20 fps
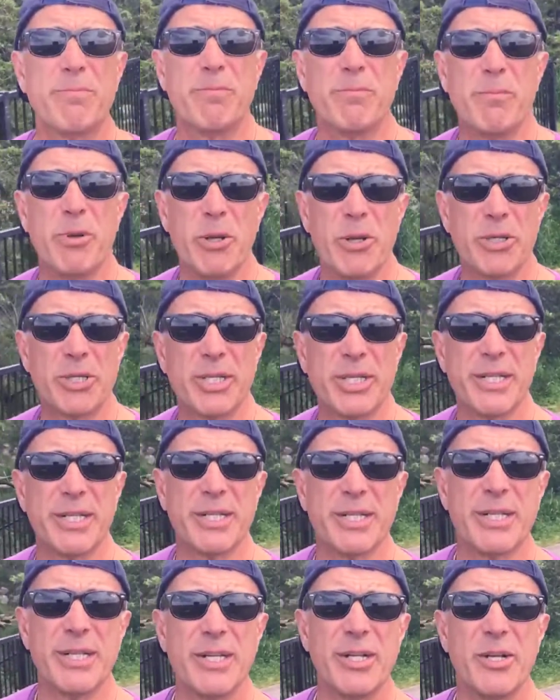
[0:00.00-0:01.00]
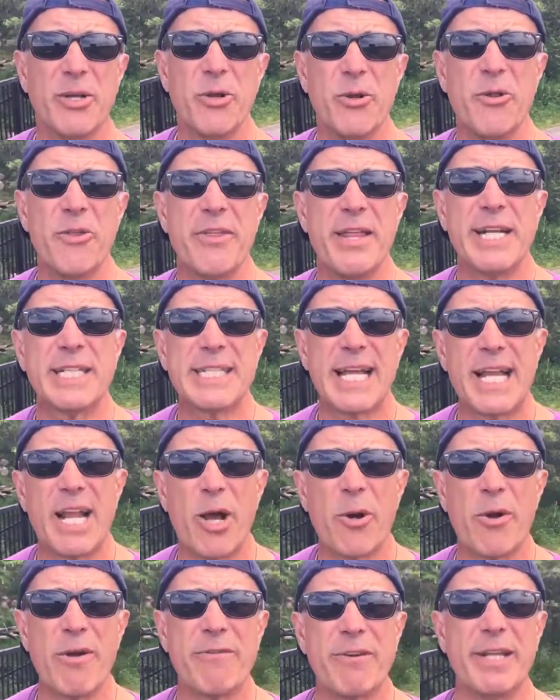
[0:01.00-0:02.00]
person who thinks they
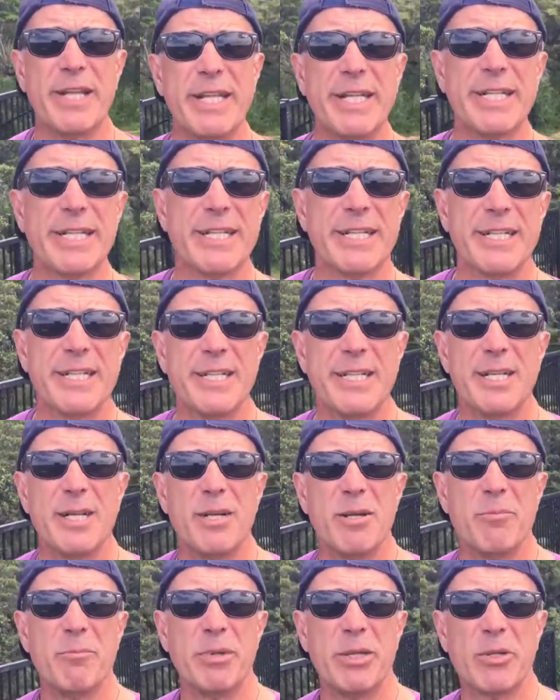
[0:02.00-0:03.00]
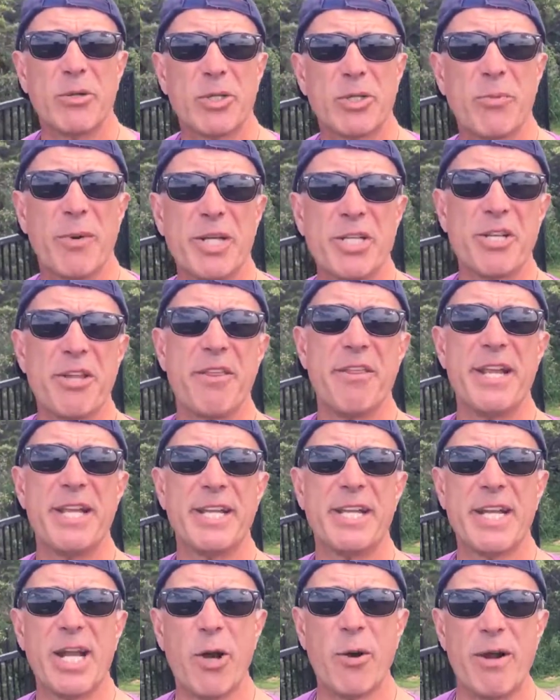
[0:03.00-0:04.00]
know everything. Because once you think
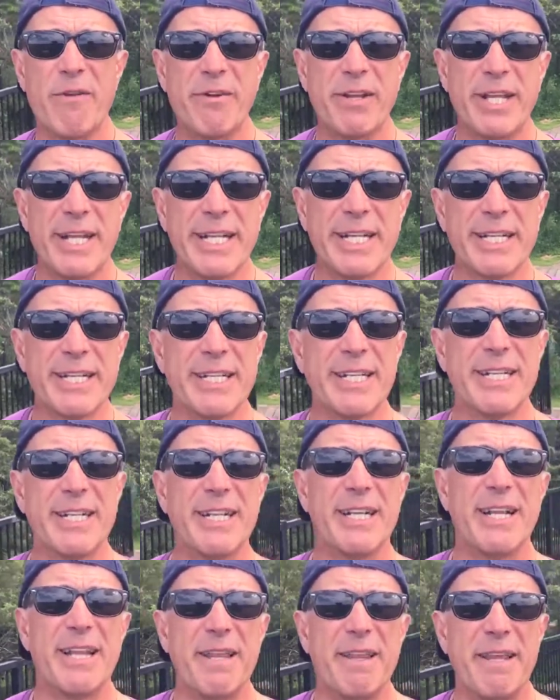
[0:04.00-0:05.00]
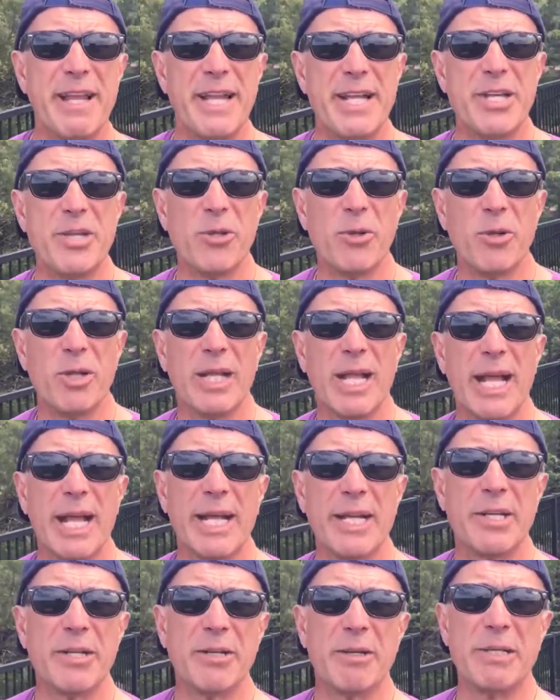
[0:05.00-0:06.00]
you know everything, then
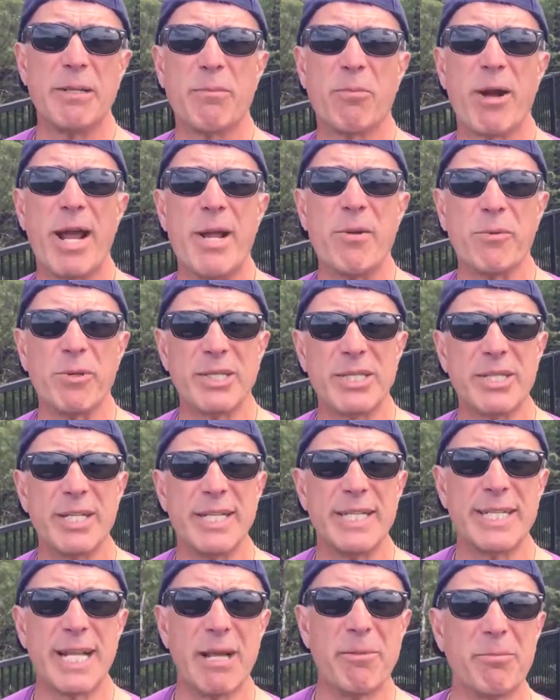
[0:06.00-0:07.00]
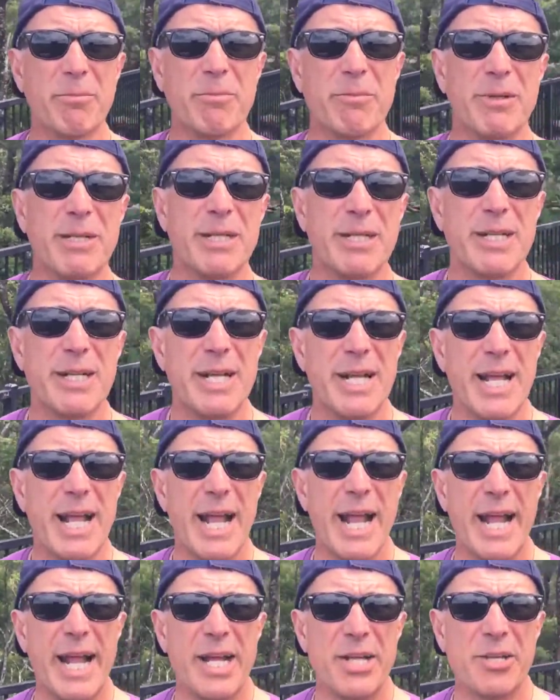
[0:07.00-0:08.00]
your brain will seize up
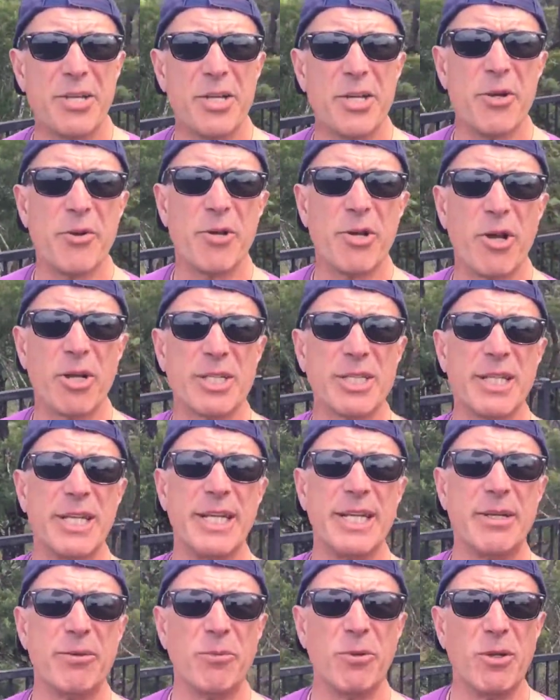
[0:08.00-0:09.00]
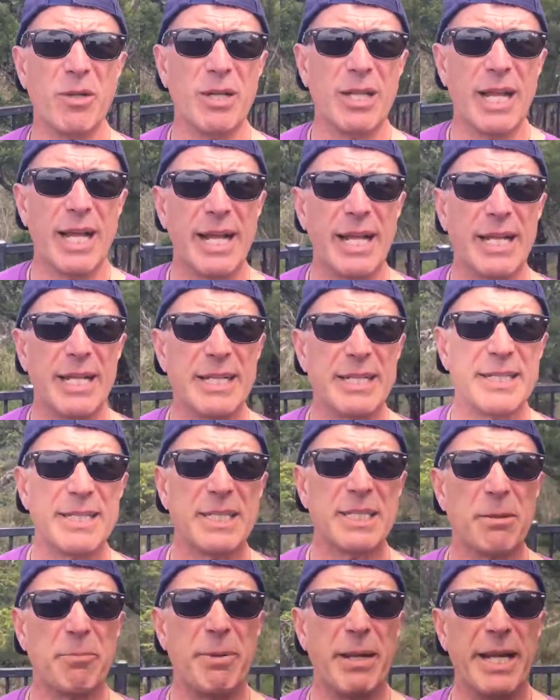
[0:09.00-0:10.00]
and your curiosity will
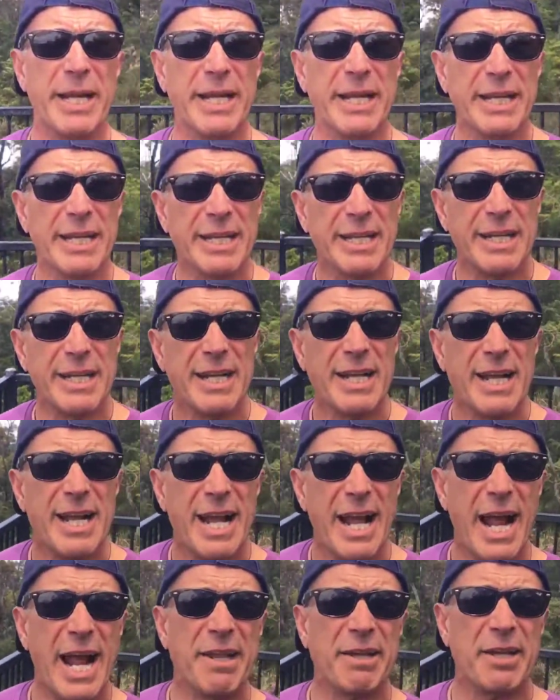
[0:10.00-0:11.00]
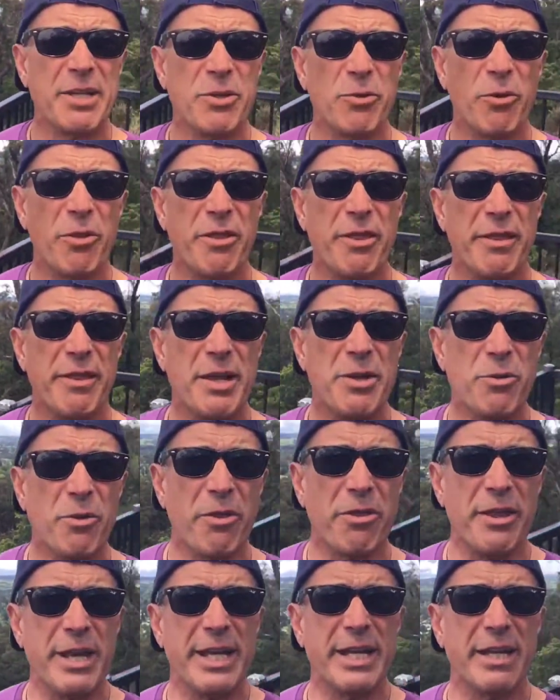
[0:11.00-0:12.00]
disappear, and that you'll
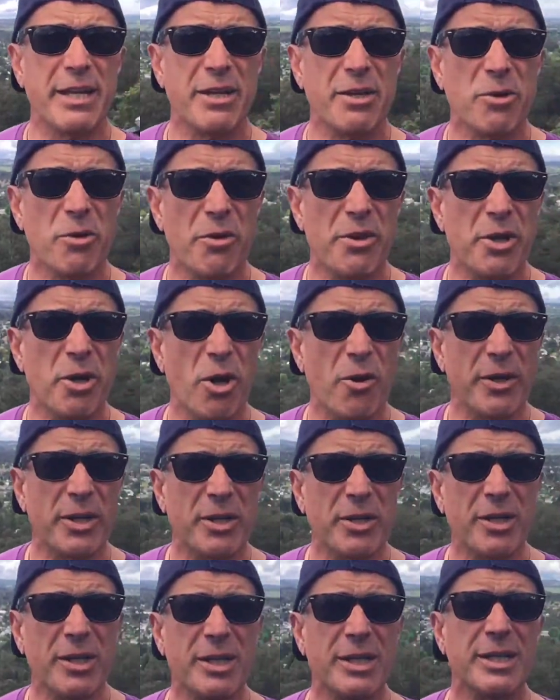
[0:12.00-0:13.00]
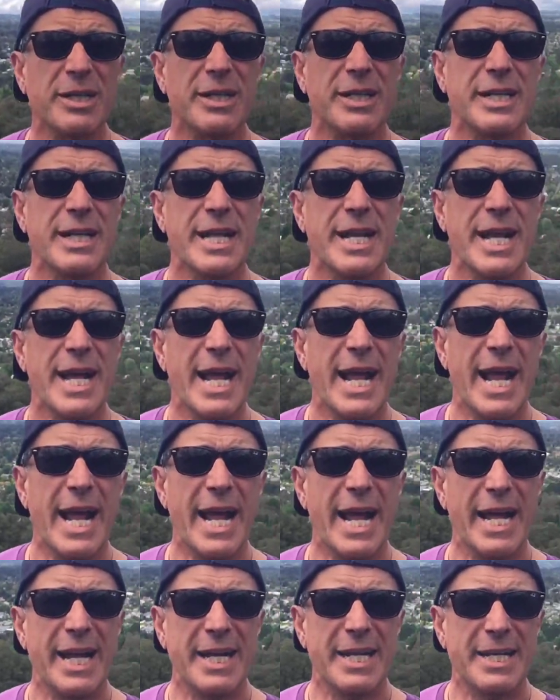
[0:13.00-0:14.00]
think you're the oracle,
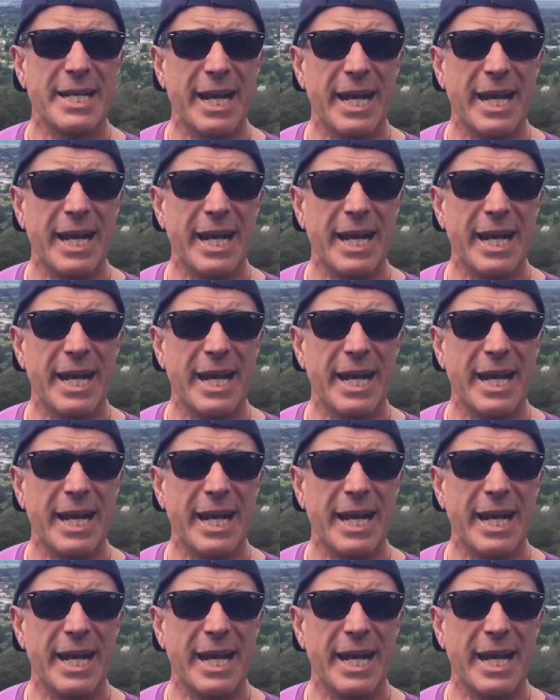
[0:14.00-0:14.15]
and